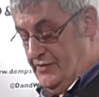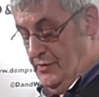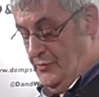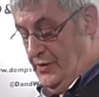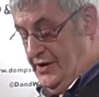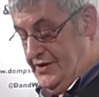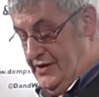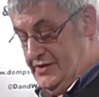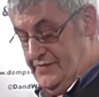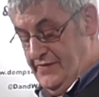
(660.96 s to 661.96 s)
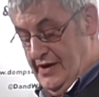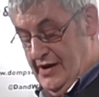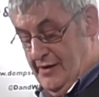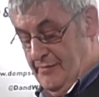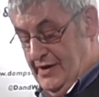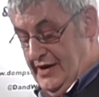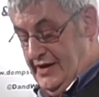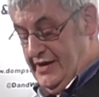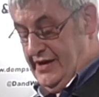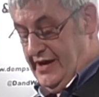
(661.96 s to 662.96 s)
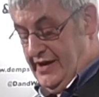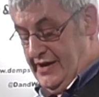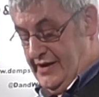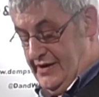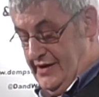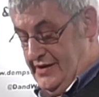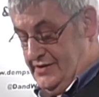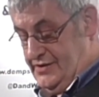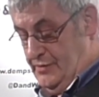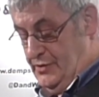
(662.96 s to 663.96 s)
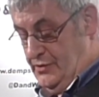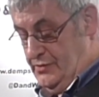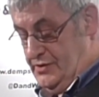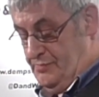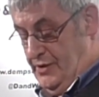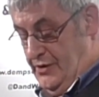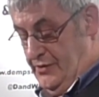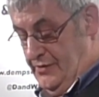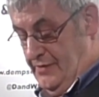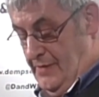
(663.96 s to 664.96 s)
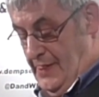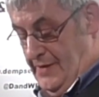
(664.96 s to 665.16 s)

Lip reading: from a wordless farm, kicking against the moon's bone?